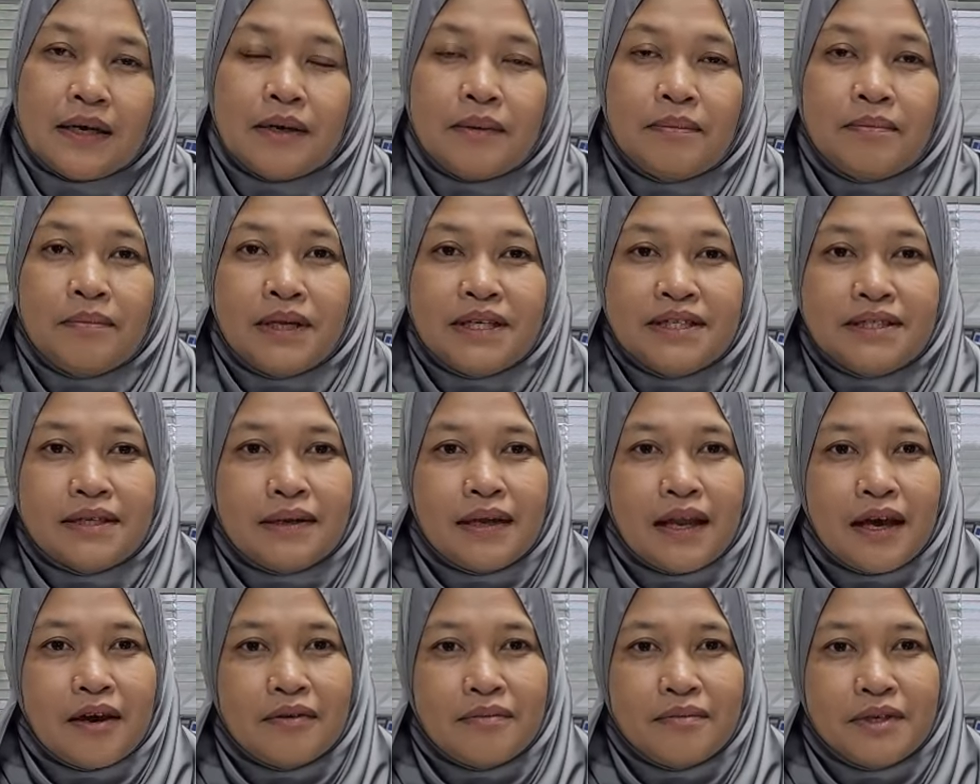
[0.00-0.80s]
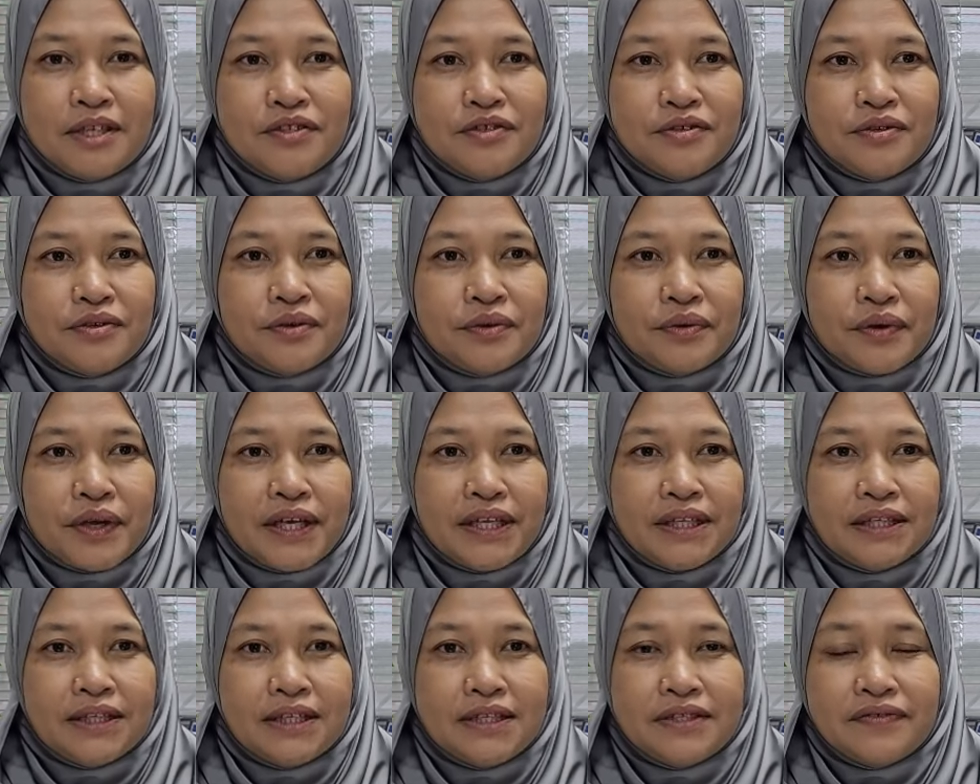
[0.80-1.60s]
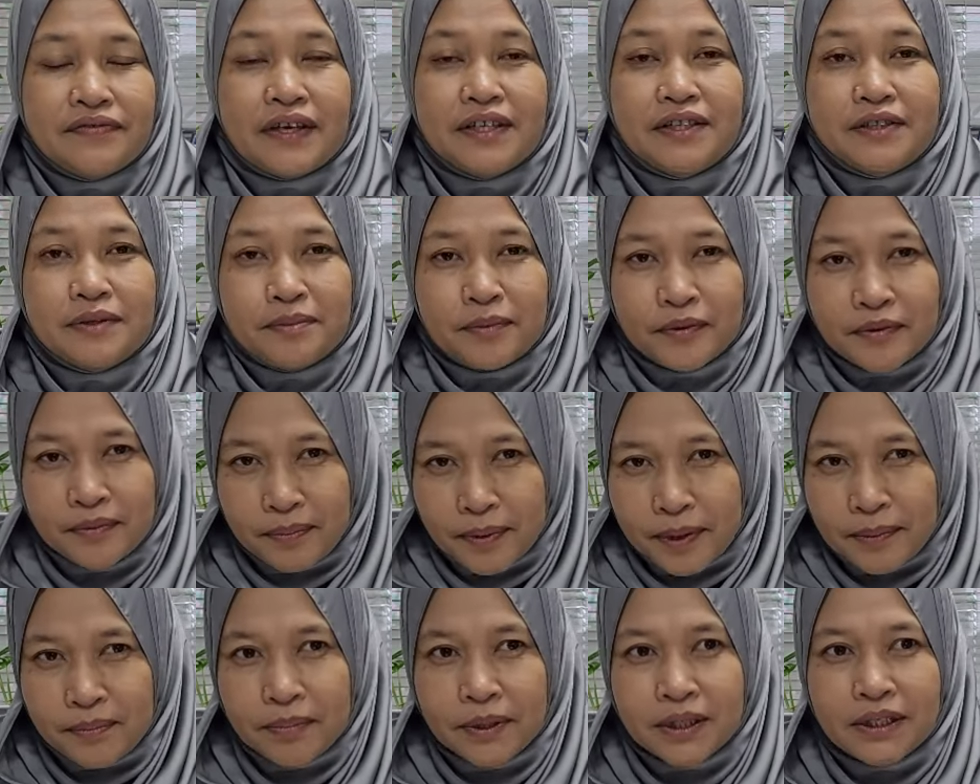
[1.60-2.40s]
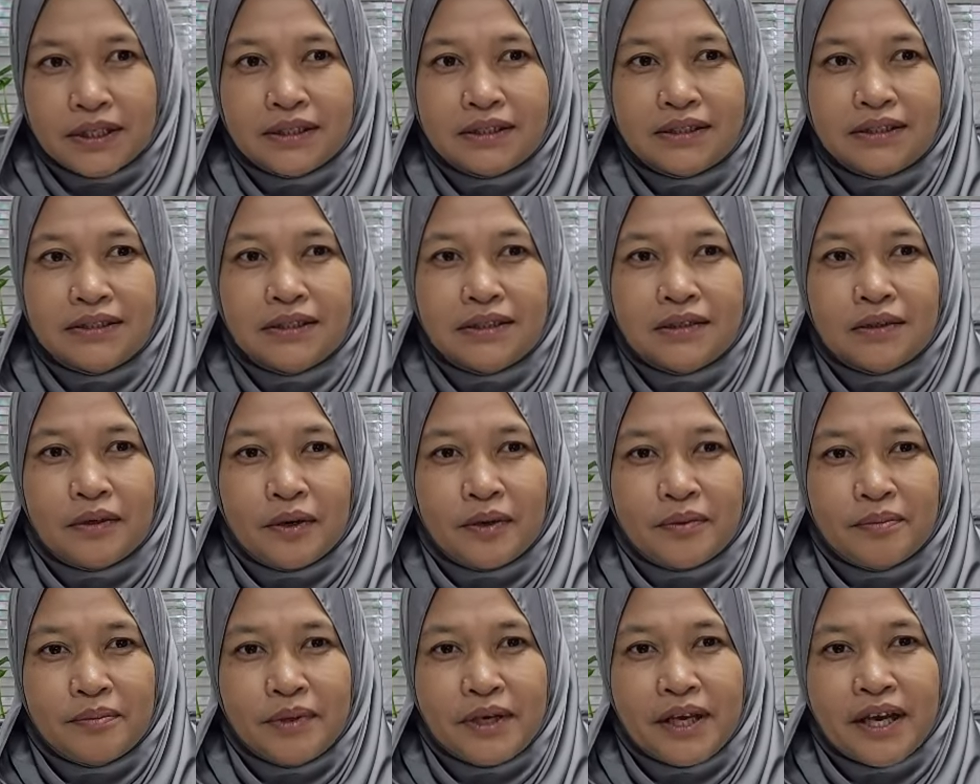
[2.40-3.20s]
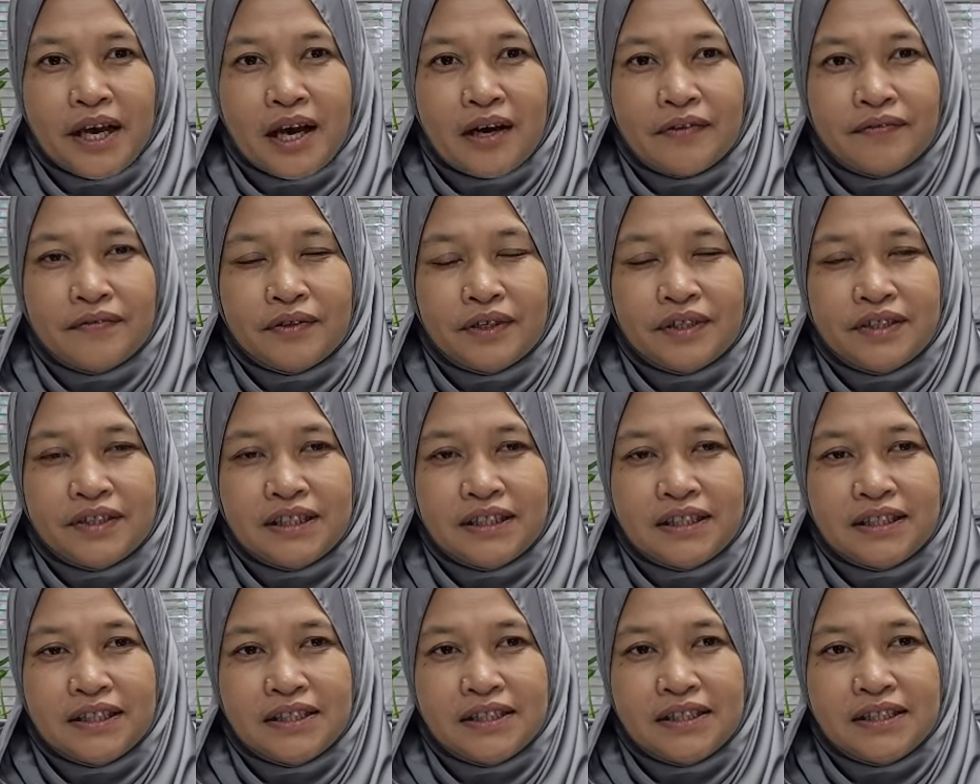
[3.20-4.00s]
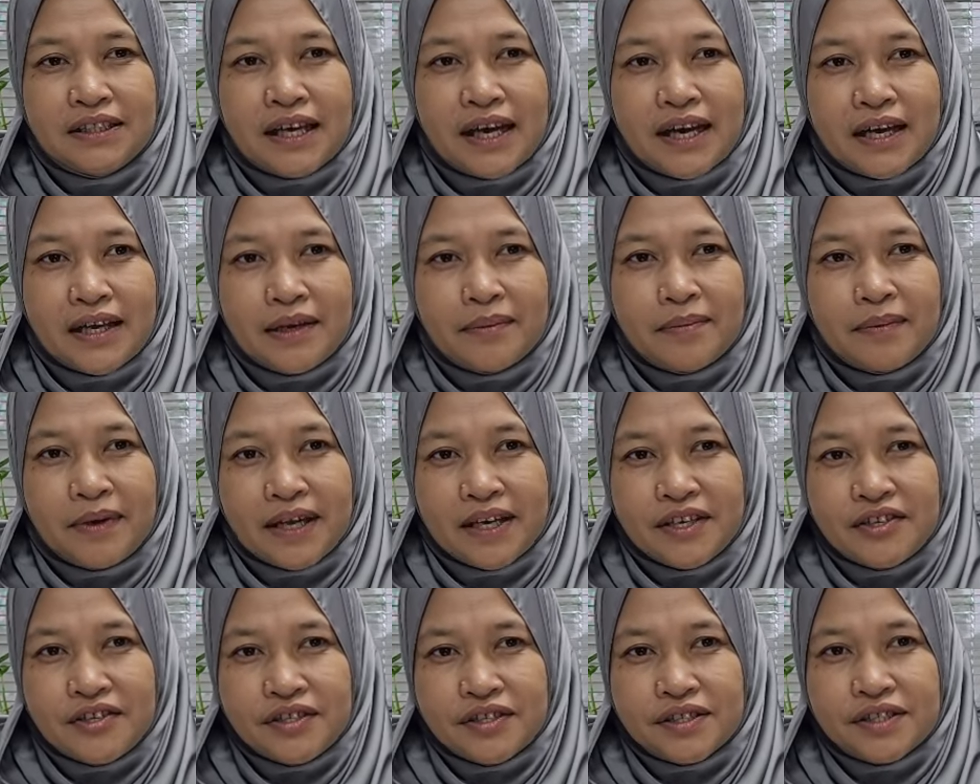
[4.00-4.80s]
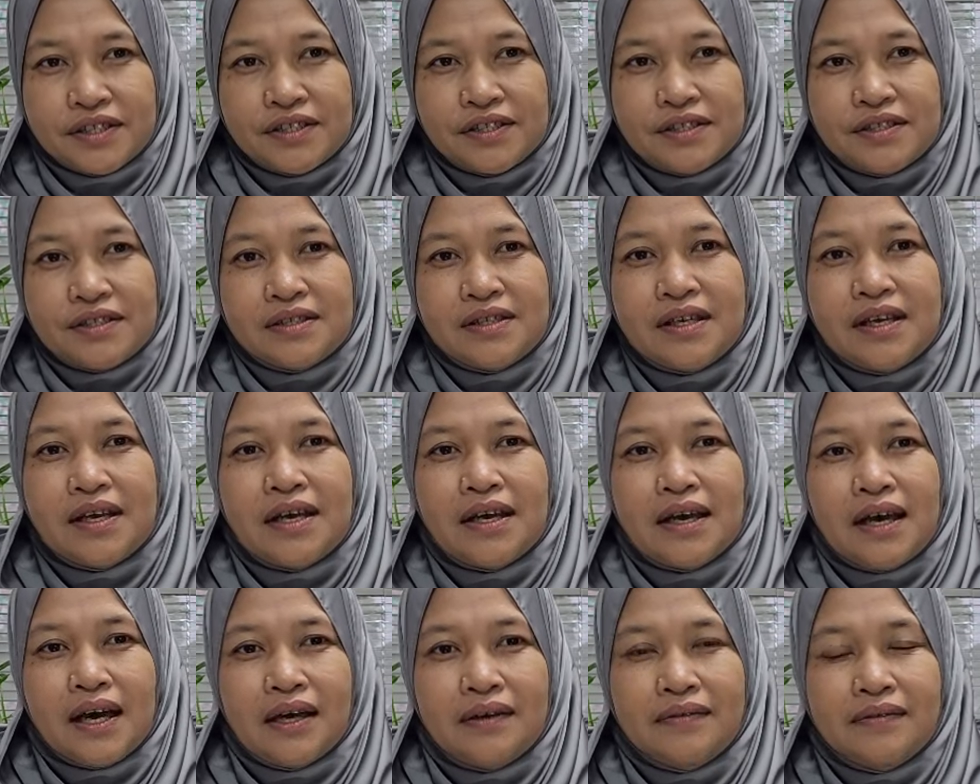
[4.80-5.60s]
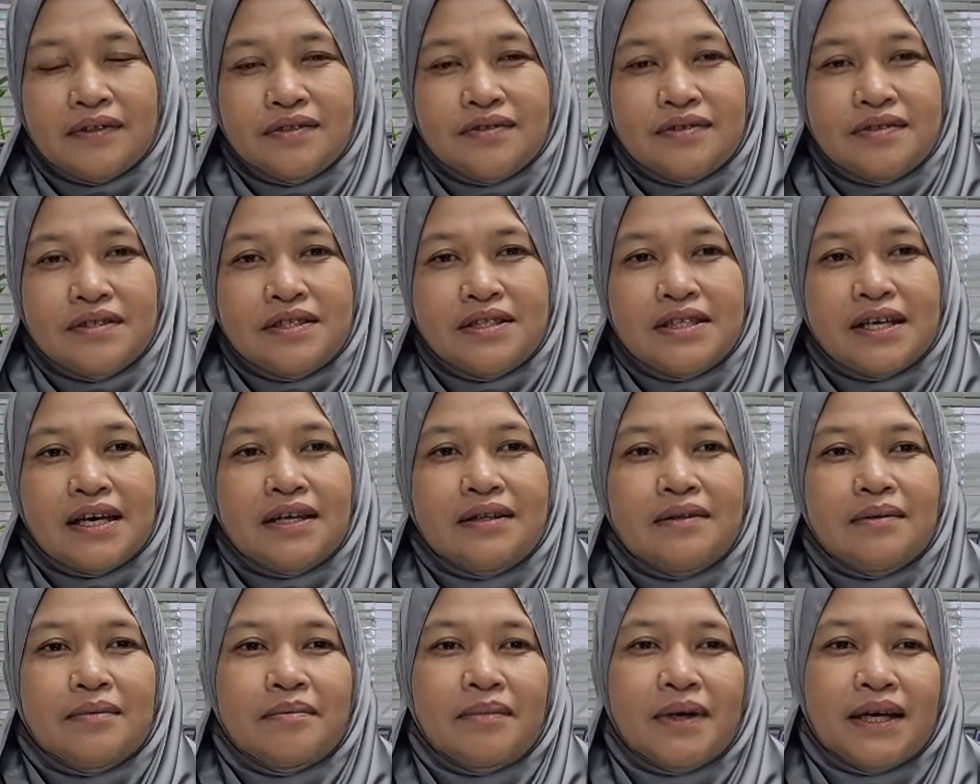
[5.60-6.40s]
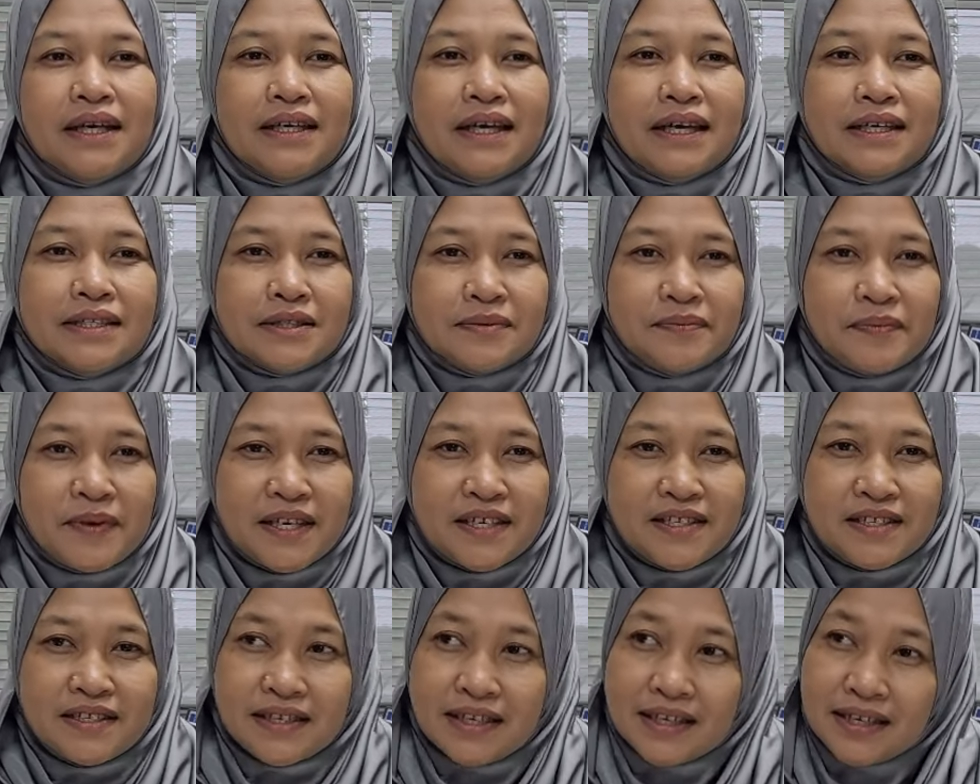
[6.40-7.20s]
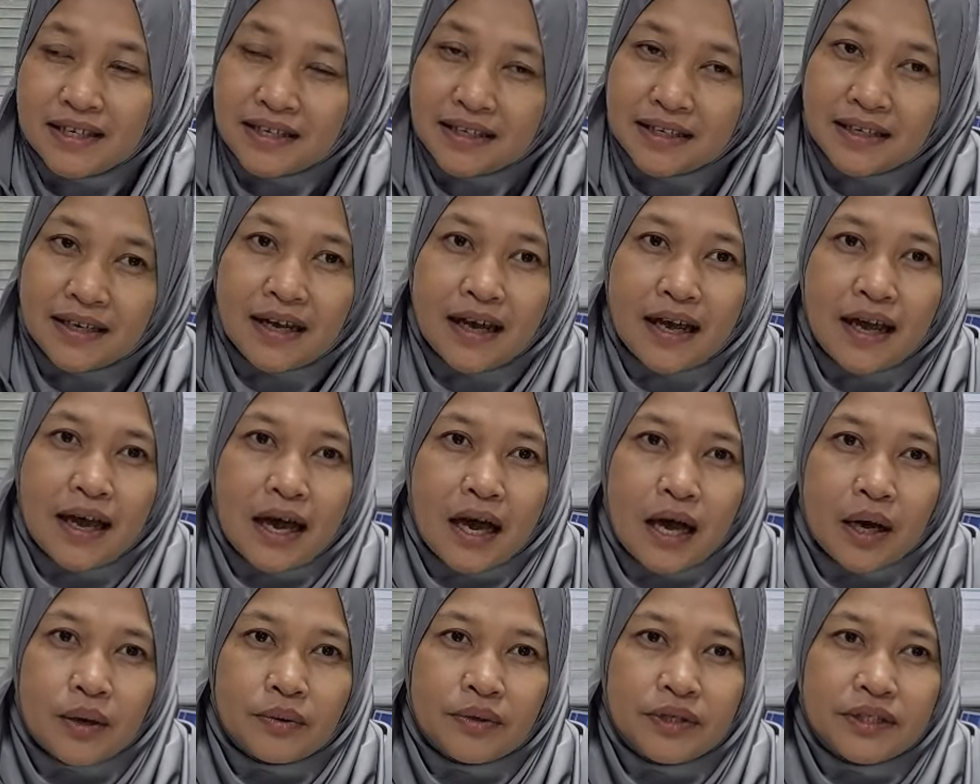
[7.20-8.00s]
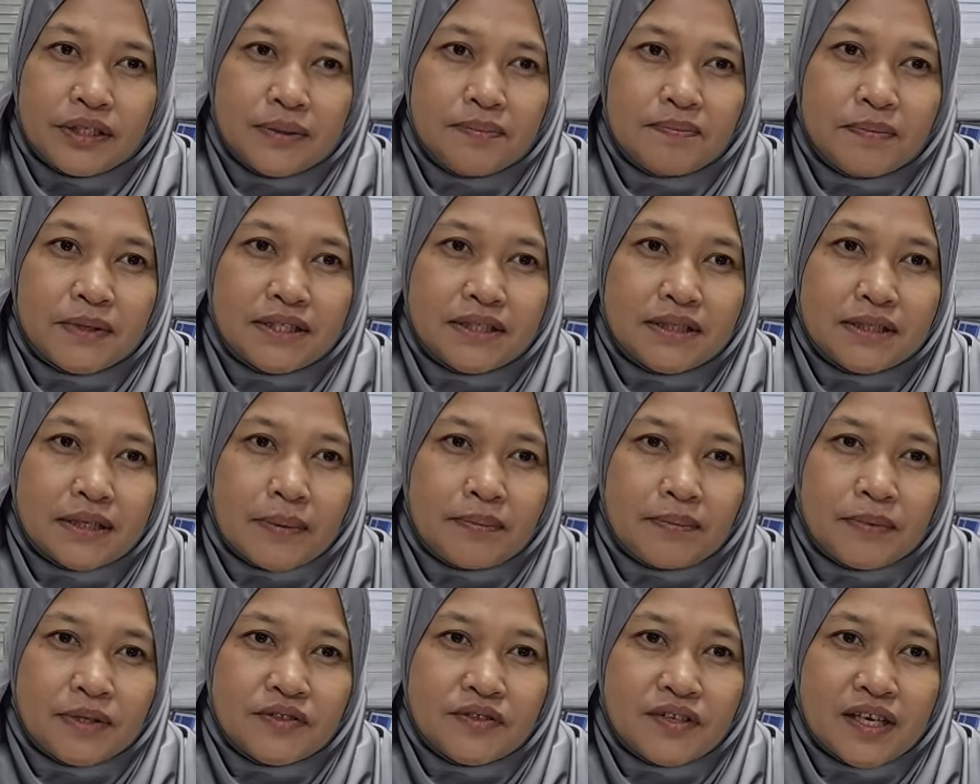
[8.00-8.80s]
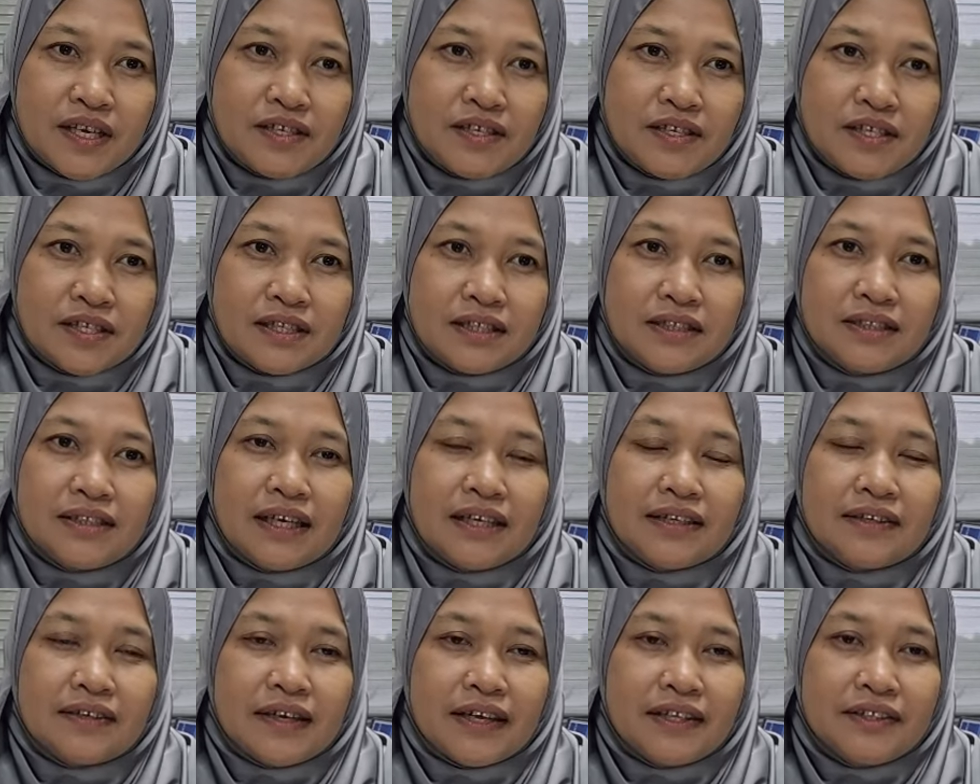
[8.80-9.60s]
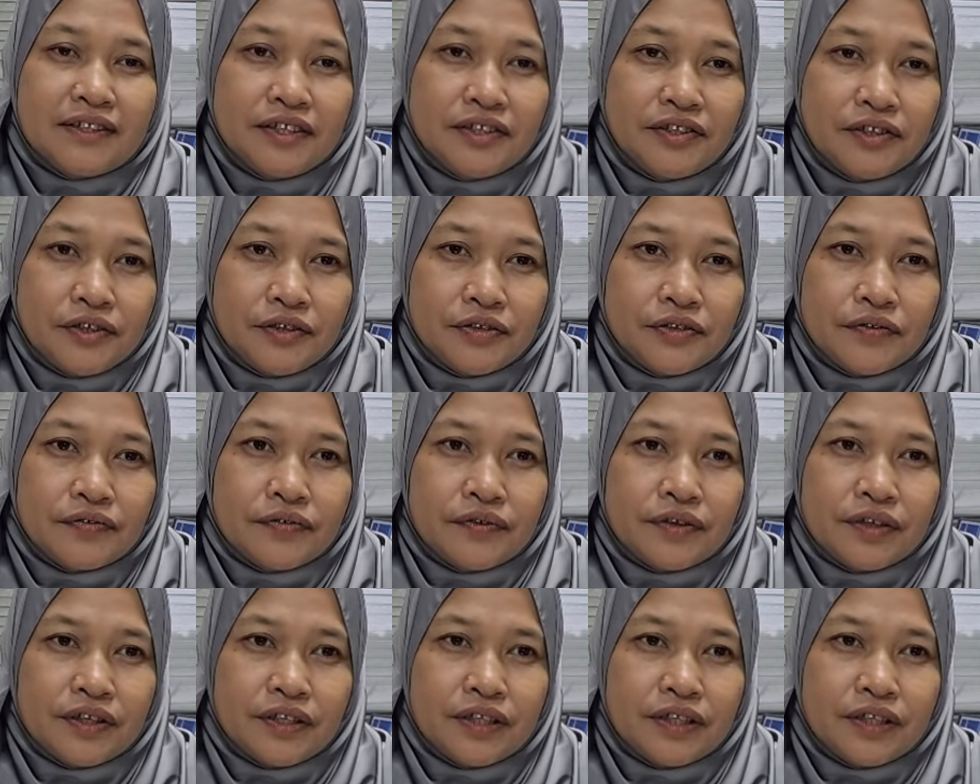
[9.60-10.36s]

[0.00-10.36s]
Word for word: Please allow me to greet these wonderful people on behalf of the entire nation. I want to start by expressing our deepest appreciation and gratitude for